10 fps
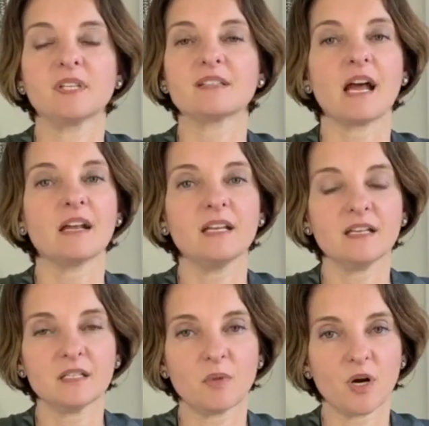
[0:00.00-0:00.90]

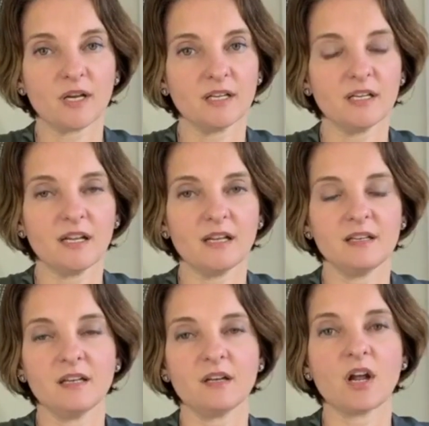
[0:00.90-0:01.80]
studying the market
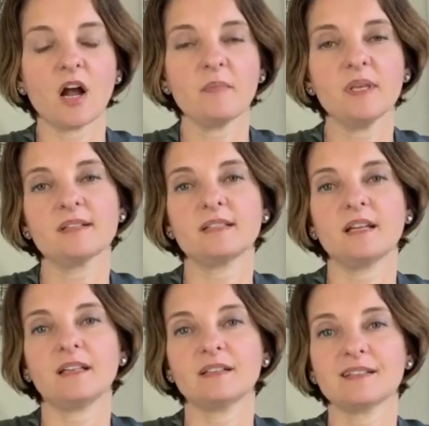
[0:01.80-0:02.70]
and economics
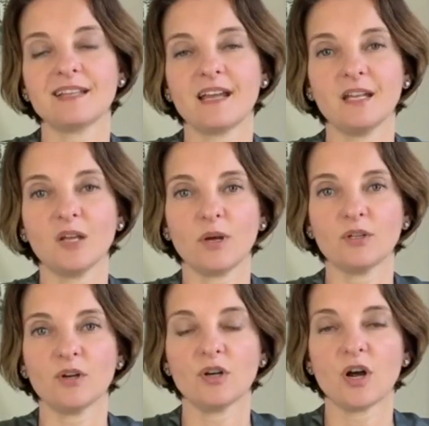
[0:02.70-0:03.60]
and understanding
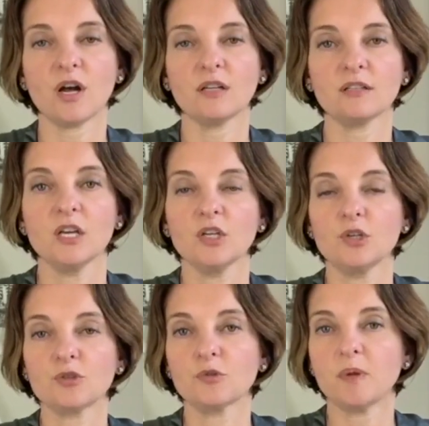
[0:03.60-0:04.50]
whether or not
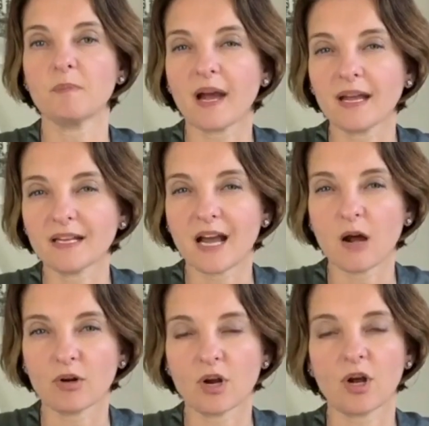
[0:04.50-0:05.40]
you should be buying
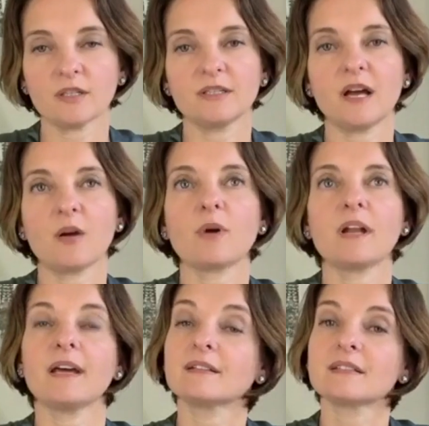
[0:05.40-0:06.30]
now or not. Now,
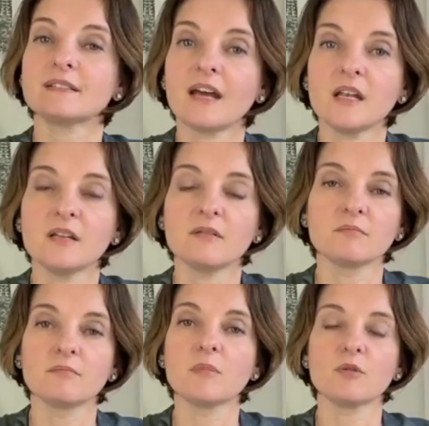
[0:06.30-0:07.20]
while I understand
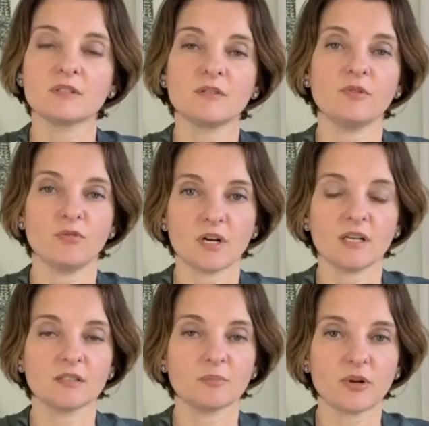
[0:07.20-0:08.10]
most of you are
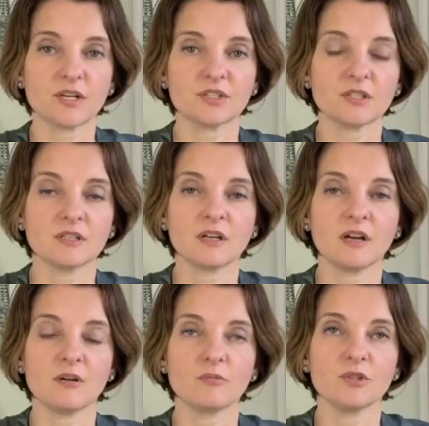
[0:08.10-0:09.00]
under pressure
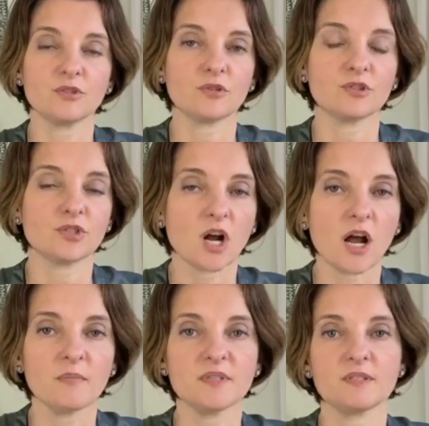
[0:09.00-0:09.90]
with your
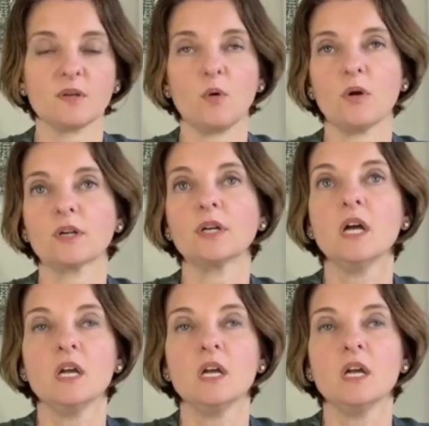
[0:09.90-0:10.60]
jobs or